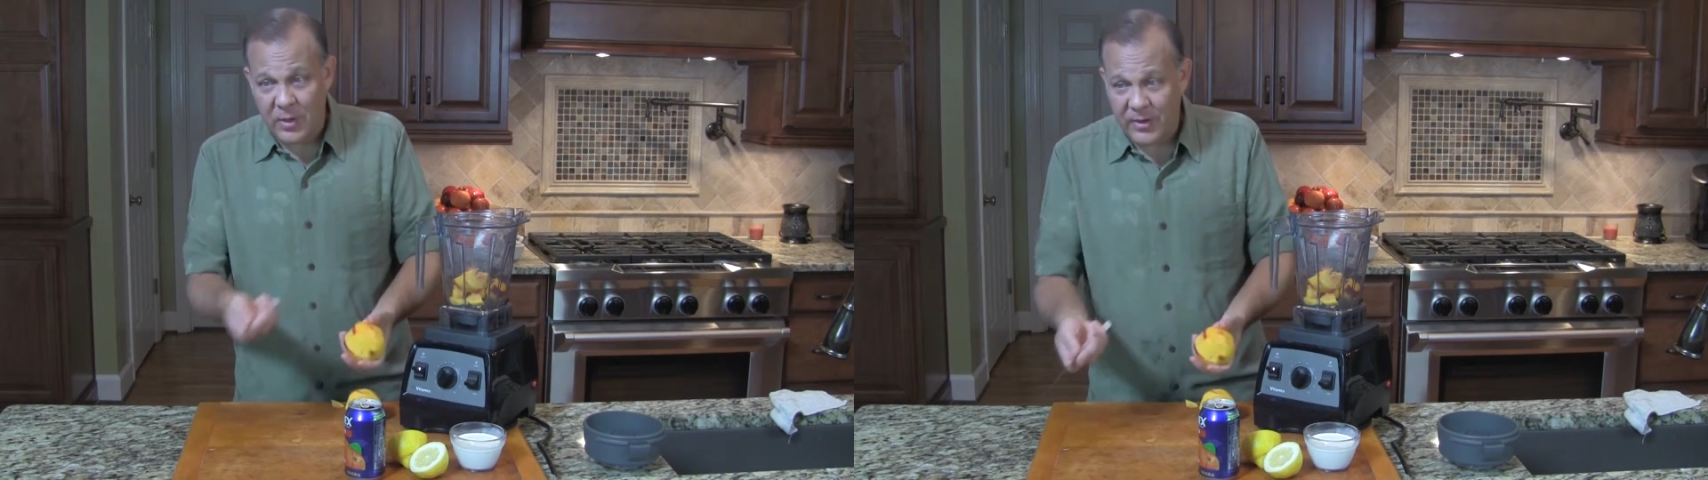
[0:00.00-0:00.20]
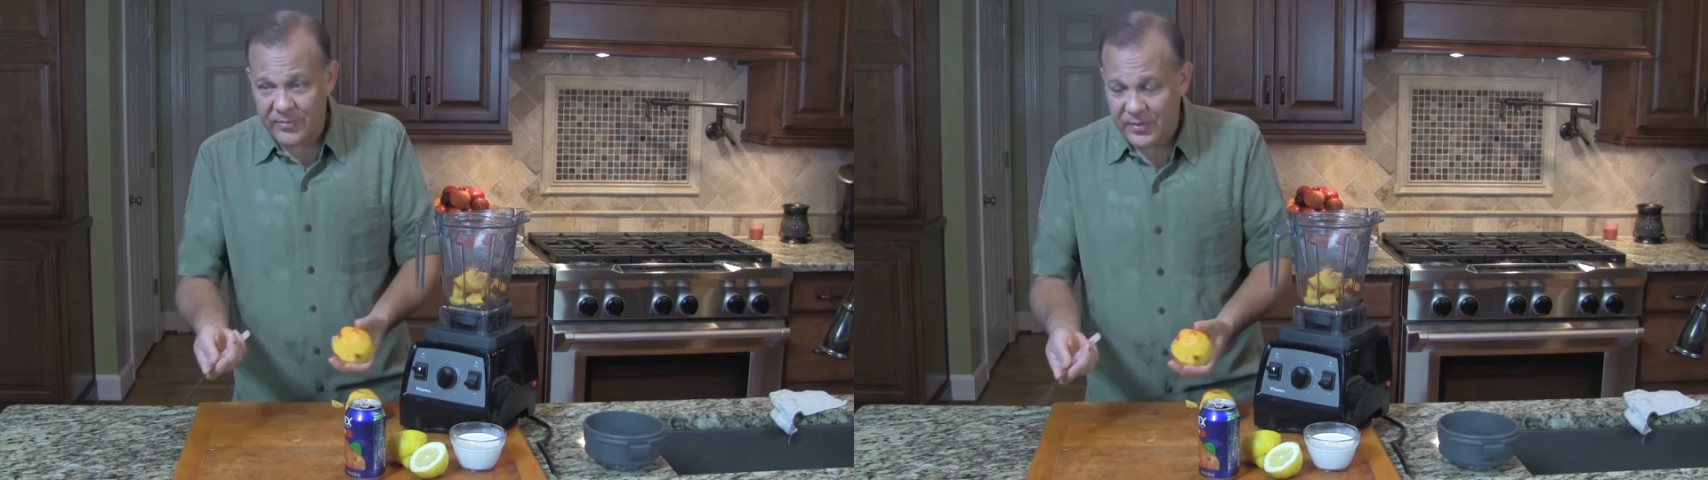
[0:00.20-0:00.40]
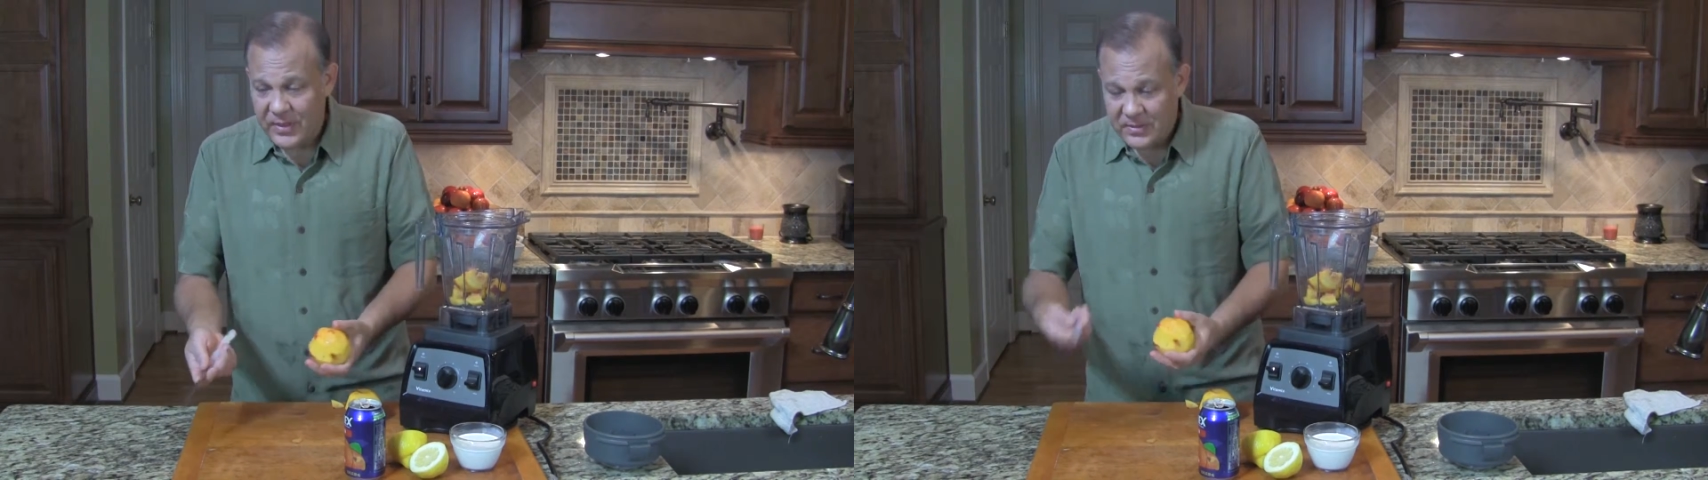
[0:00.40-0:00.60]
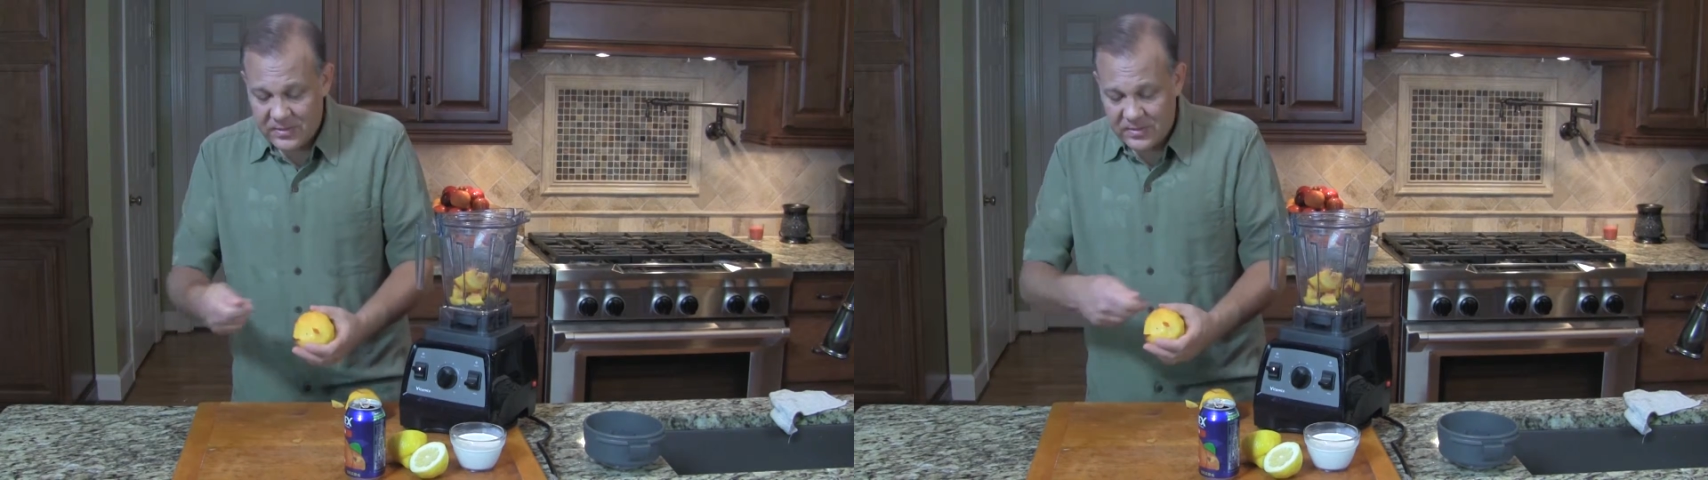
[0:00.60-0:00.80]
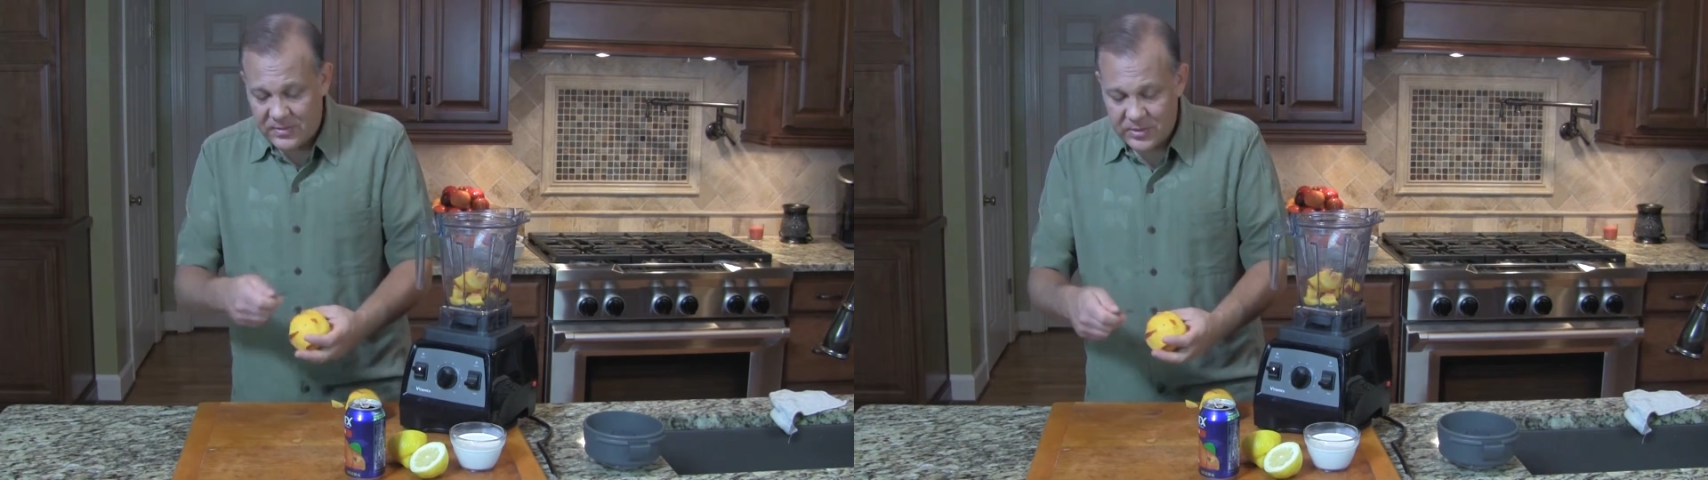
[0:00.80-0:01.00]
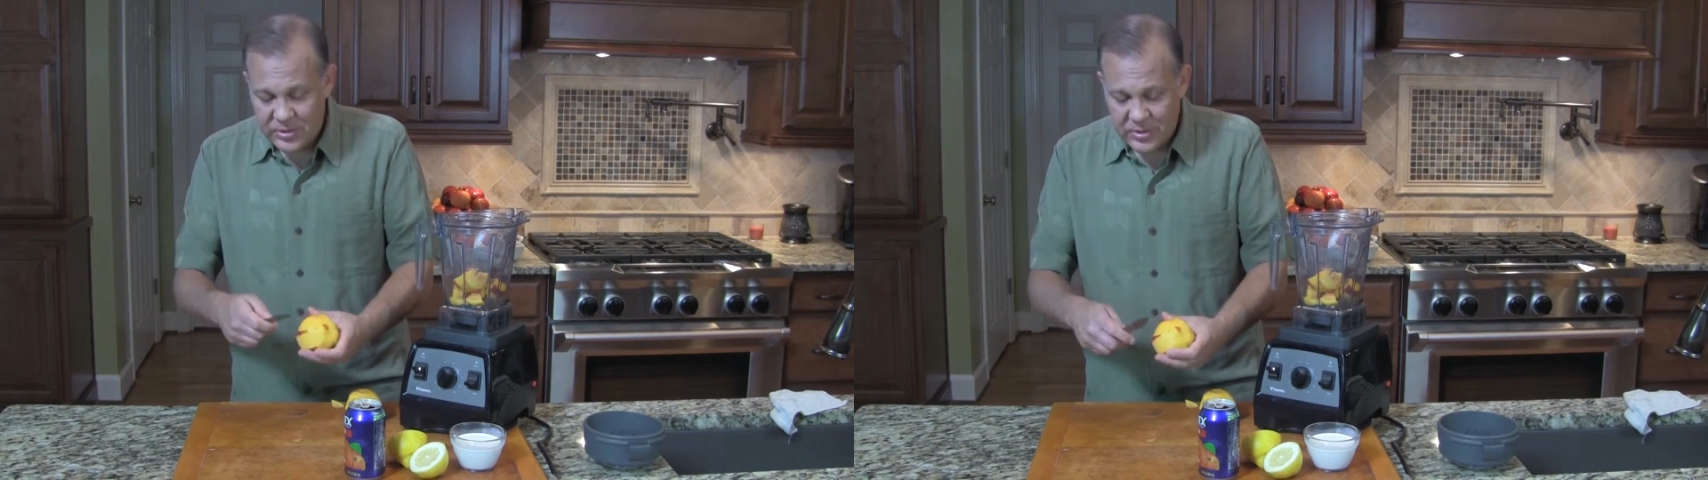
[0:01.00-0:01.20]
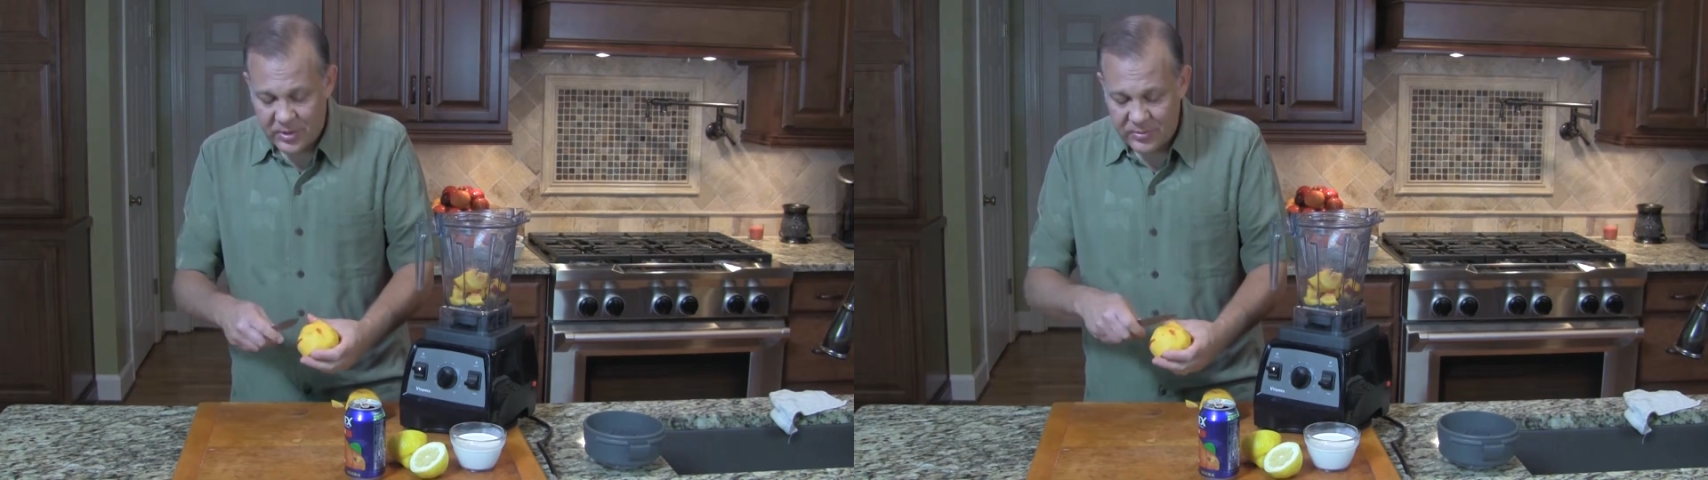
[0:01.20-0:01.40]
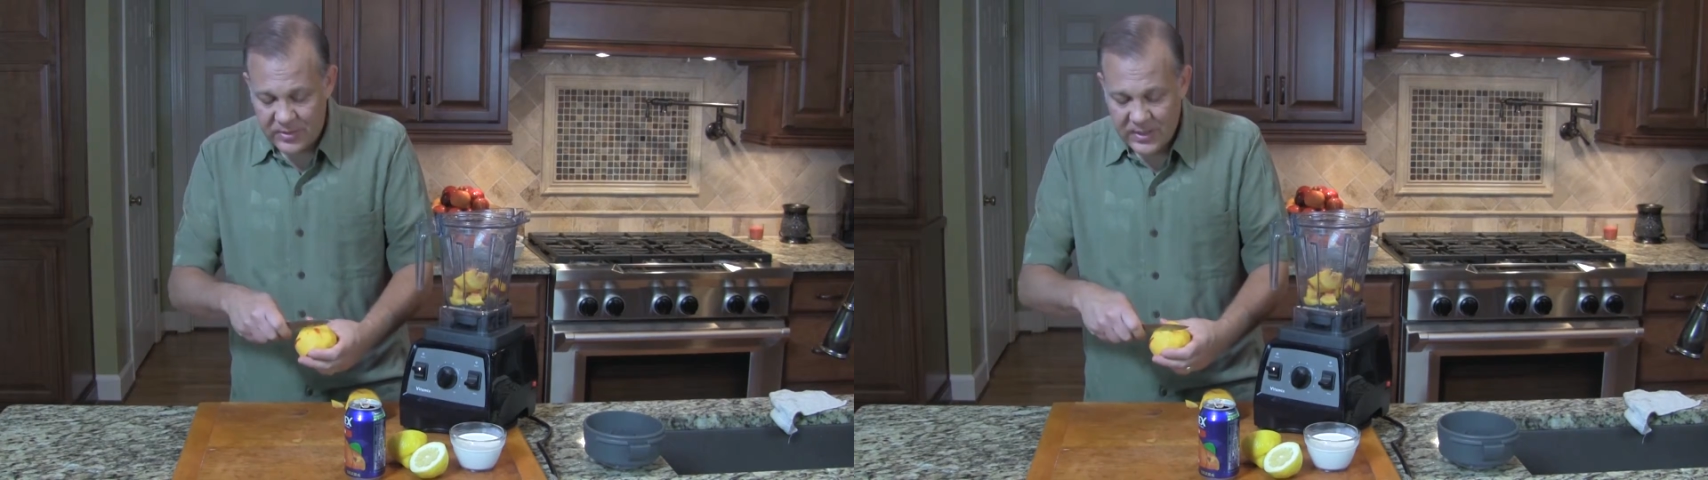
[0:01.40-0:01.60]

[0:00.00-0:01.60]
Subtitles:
off the stone